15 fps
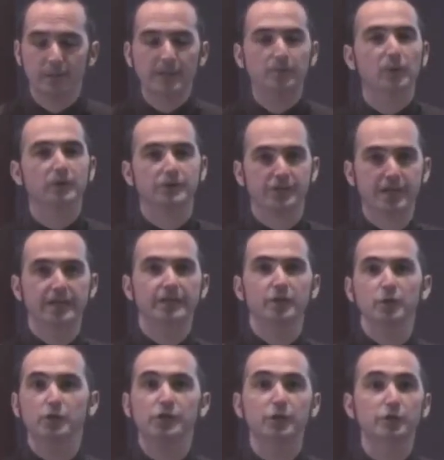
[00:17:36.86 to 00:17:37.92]
people
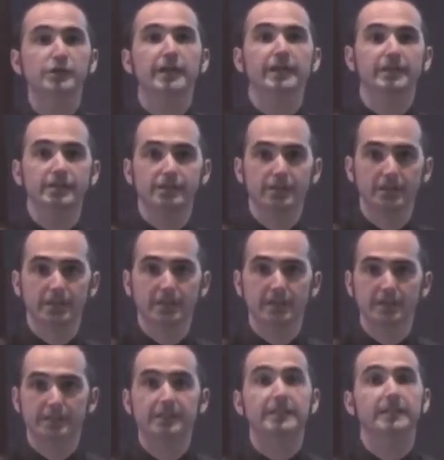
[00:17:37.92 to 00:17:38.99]
change, you, you change
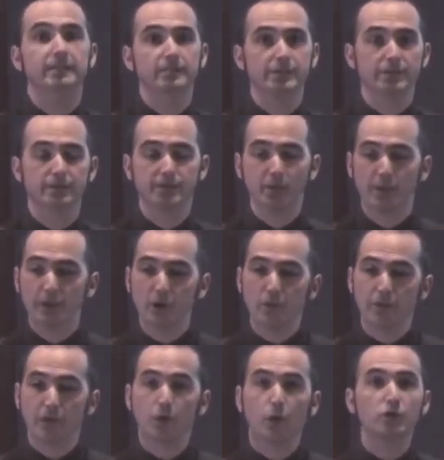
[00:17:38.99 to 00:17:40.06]
uh, teams. So that
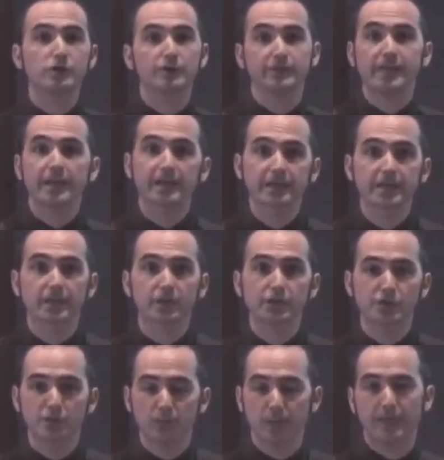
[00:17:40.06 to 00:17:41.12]
over the course of 10
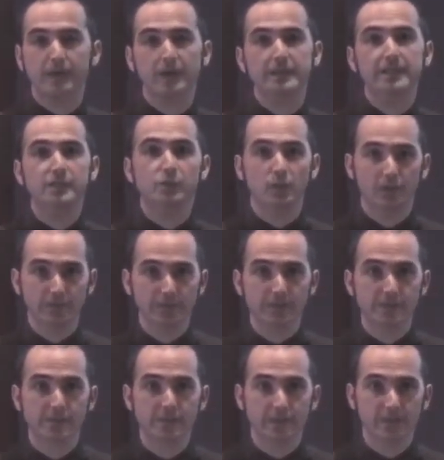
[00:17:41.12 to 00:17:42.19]
years, you've played on each one of
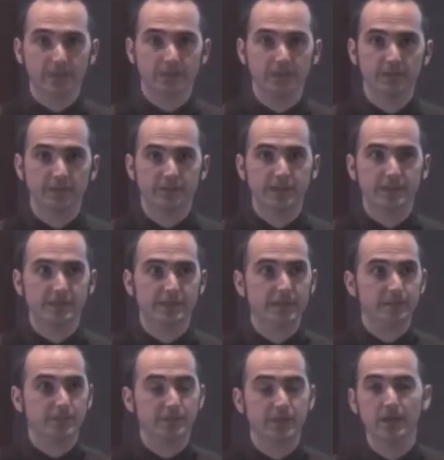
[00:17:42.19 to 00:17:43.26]
these uh, 10
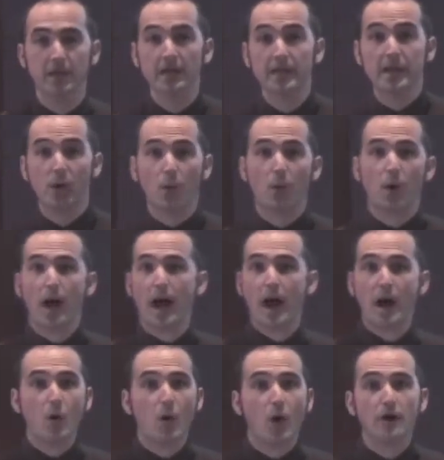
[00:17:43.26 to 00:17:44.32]
teams. Now,
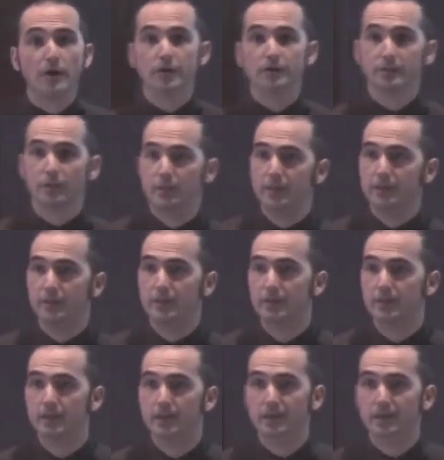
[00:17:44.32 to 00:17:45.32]
how on earth did we